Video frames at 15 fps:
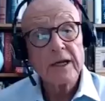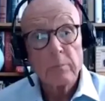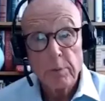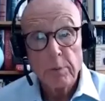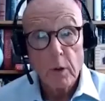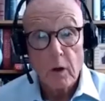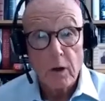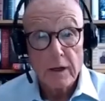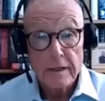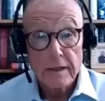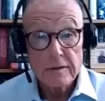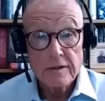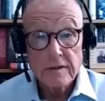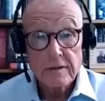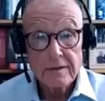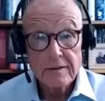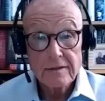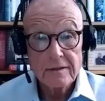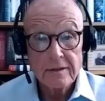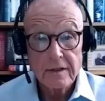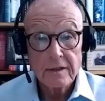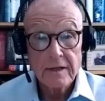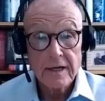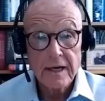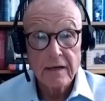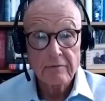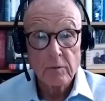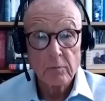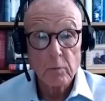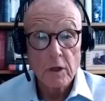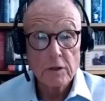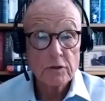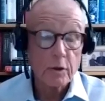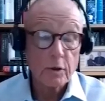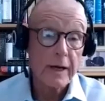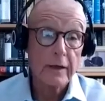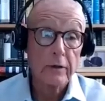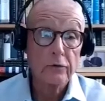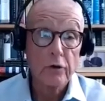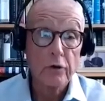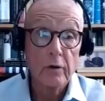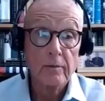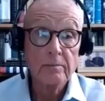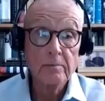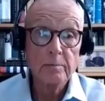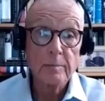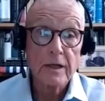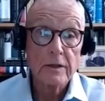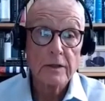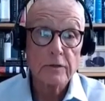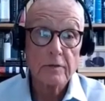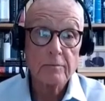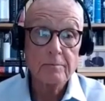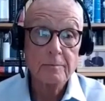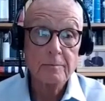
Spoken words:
employees do you have, and what's your annual budget?